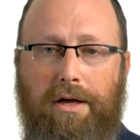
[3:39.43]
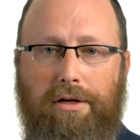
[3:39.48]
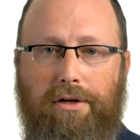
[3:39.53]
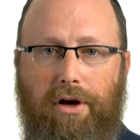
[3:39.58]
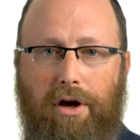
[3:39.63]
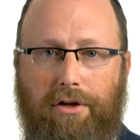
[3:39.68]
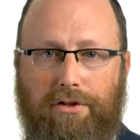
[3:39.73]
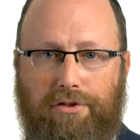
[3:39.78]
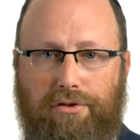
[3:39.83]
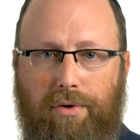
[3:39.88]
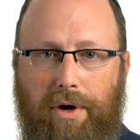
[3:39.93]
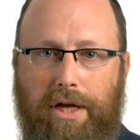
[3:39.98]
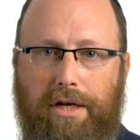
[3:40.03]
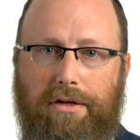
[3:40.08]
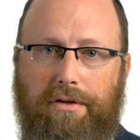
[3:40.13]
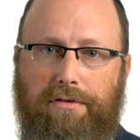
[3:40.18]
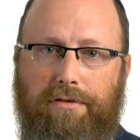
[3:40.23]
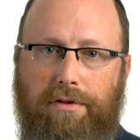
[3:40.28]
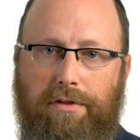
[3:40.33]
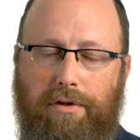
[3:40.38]
God's
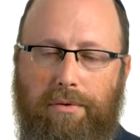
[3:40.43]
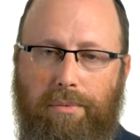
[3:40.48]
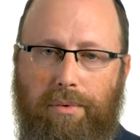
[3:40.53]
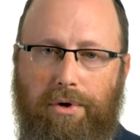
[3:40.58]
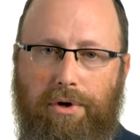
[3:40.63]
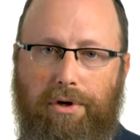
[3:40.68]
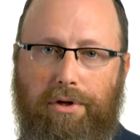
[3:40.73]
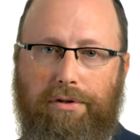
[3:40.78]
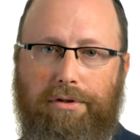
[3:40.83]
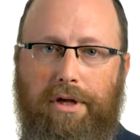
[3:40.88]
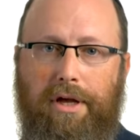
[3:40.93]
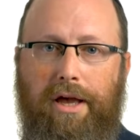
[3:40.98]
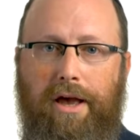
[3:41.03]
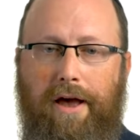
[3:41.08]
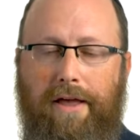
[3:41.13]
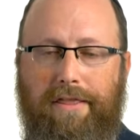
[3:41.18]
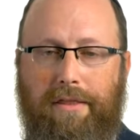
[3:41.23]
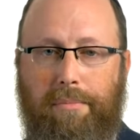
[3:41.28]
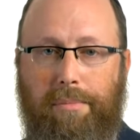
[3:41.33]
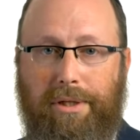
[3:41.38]
greatness in the world
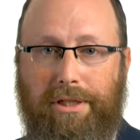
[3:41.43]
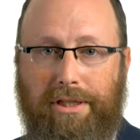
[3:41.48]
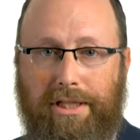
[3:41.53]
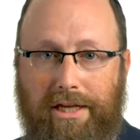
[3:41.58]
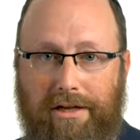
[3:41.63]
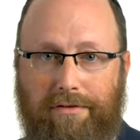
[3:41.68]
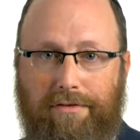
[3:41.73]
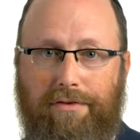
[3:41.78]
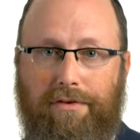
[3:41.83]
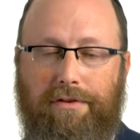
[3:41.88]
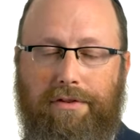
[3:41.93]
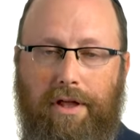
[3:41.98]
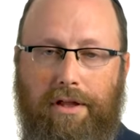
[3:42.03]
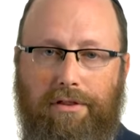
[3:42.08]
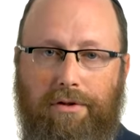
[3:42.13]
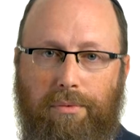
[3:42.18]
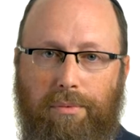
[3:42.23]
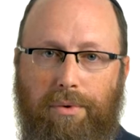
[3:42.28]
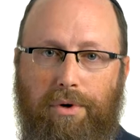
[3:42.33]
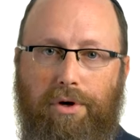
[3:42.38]
and the belief
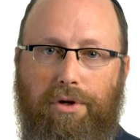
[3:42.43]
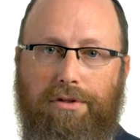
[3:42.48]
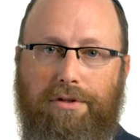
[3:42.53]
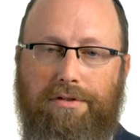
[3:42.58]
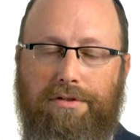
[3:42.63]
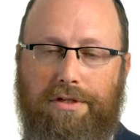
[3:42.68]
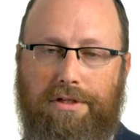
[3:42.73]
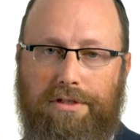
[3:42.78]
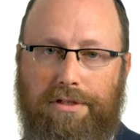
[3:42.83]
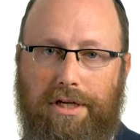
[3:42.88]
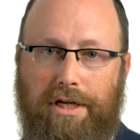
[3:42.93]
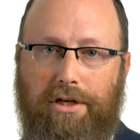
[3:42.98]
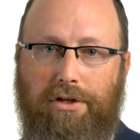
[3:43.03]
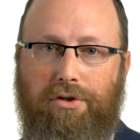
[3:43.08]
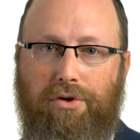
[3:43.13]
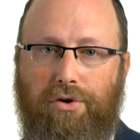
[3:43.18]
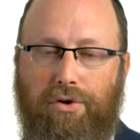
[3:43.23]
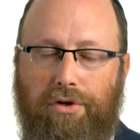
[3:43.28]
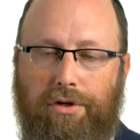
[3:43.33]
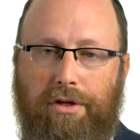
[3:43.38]
that the world is
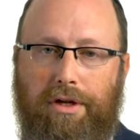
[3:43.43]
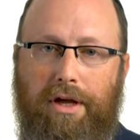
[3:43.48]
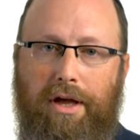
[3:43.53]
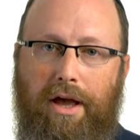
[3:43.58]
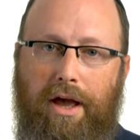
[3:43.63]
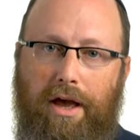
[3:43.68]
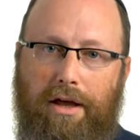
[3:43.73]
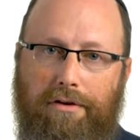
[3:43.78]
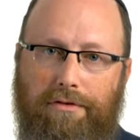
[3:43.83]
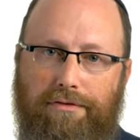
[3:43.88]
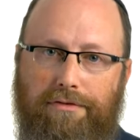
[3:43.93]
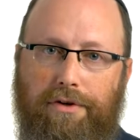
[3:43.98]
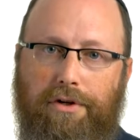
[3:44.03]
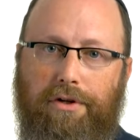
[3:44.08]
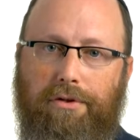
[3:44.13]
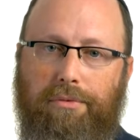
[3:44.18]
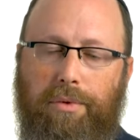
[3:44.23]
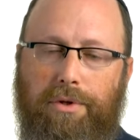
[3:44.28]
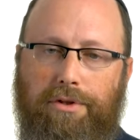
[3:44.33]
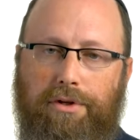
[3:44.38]
indeed good and
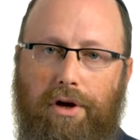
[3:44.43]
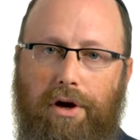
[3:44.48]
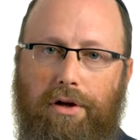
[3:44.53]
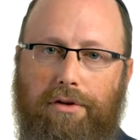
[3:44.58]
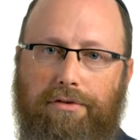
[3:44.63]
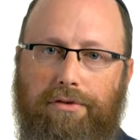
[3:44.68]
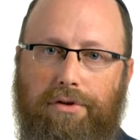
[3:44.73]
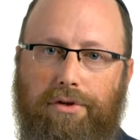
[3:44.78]
filled with God's